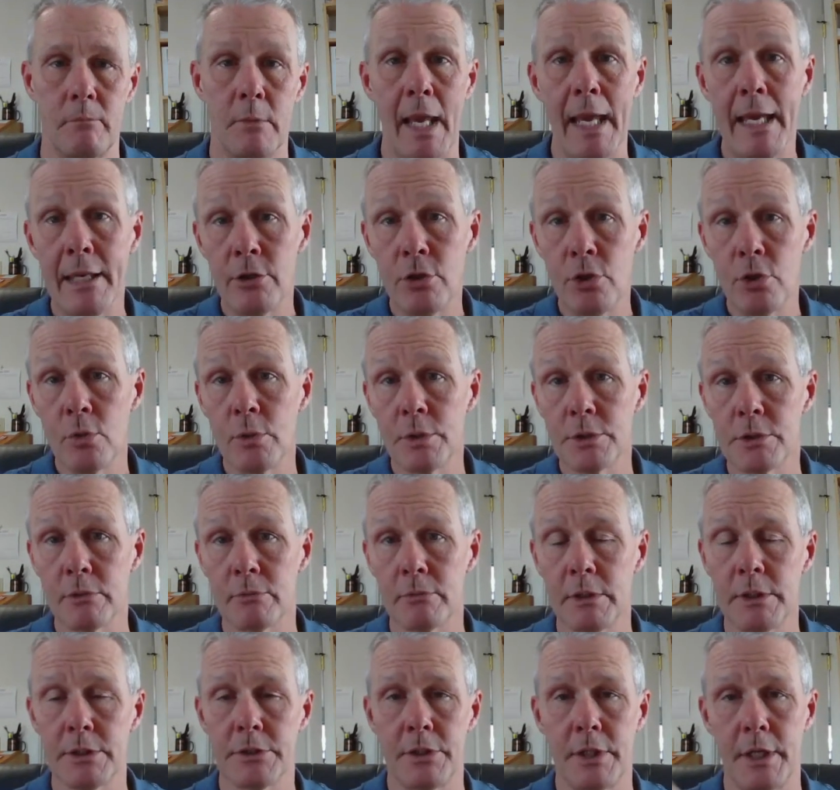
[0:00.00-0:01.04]
And you, as a
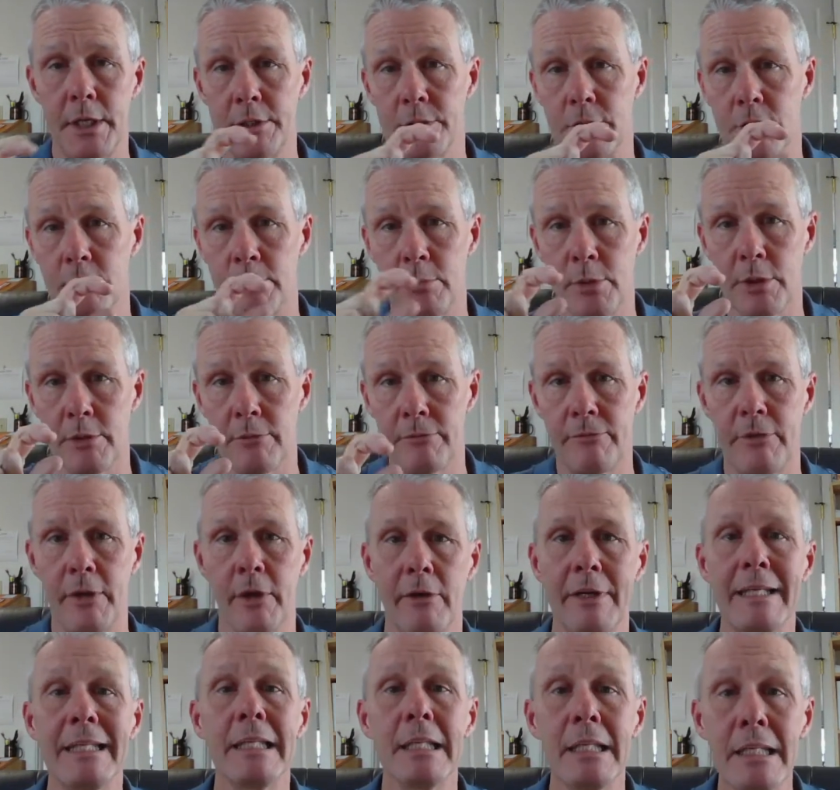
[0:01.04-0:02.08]
real estate agent, could put a
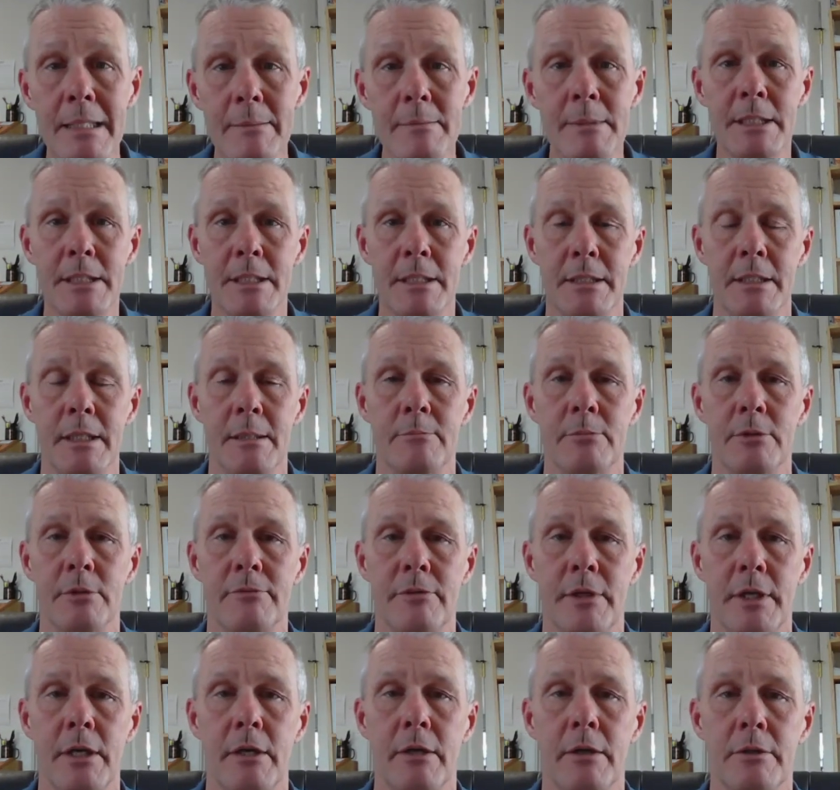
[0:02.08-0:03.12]
very limited number of
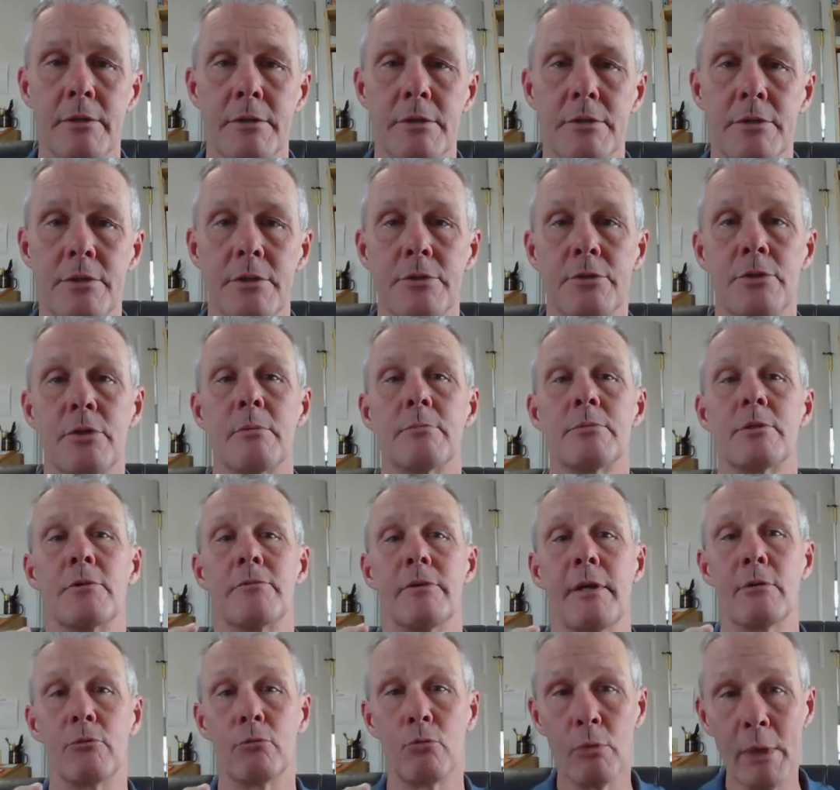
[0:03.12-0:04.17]
characters in terms of
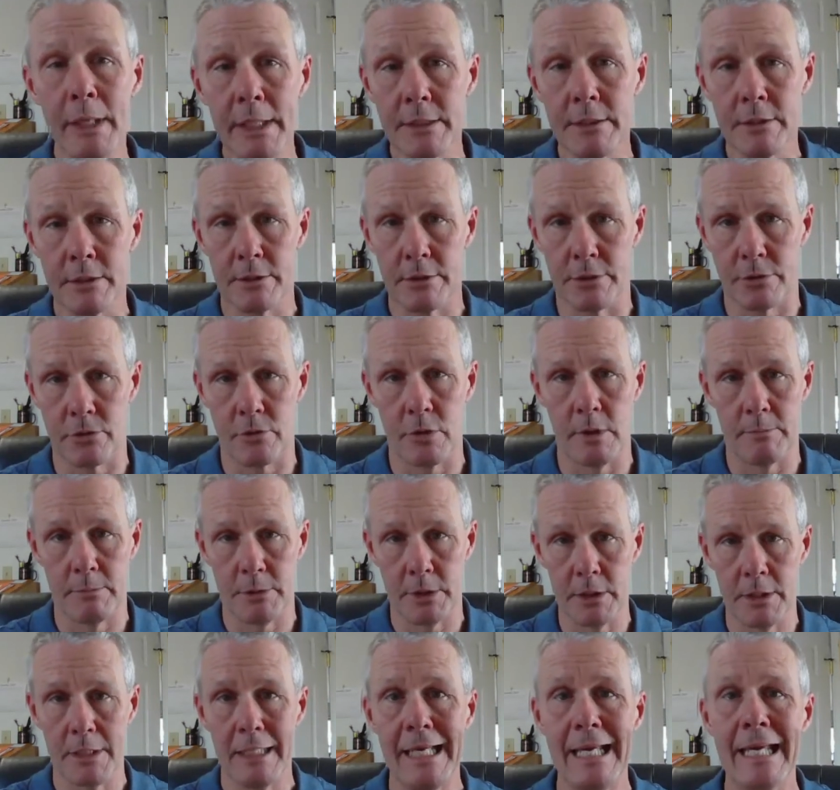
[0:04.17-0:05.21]
a written
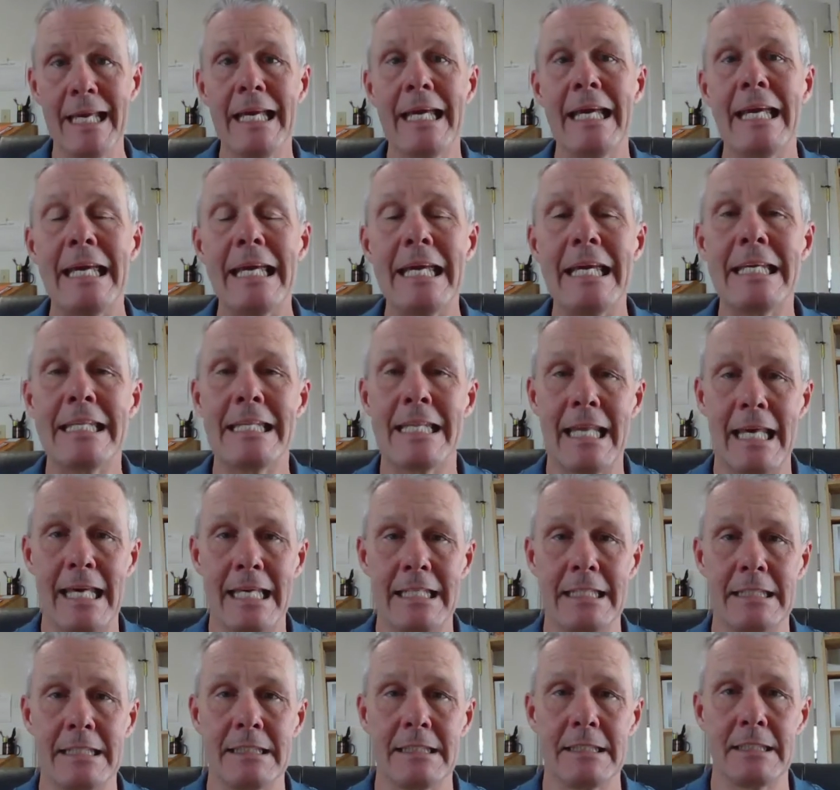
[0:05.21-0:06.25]
description in
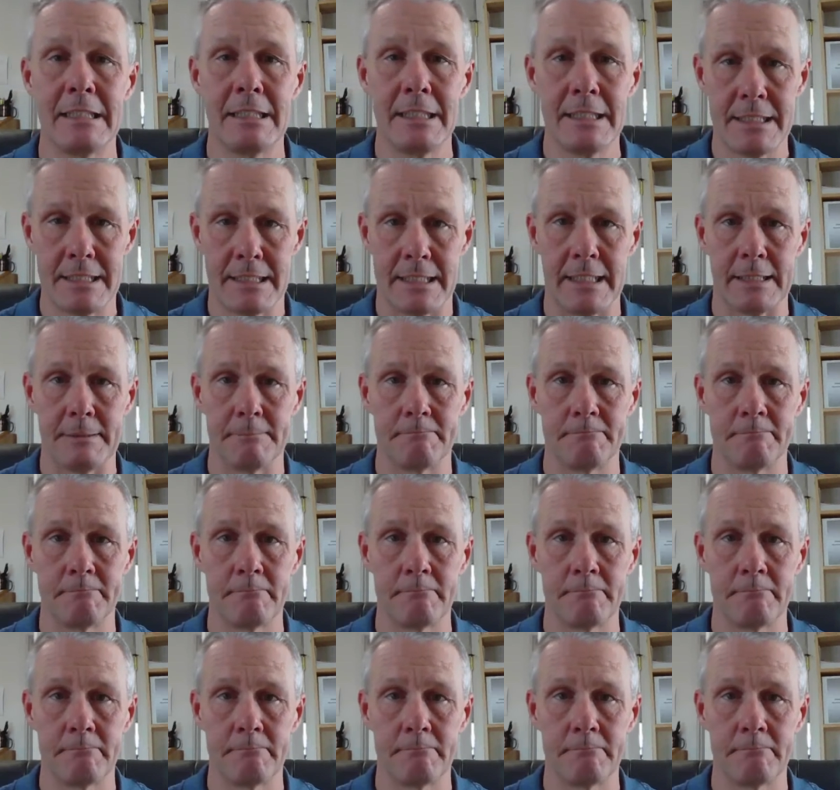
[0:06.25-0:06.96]
that listing.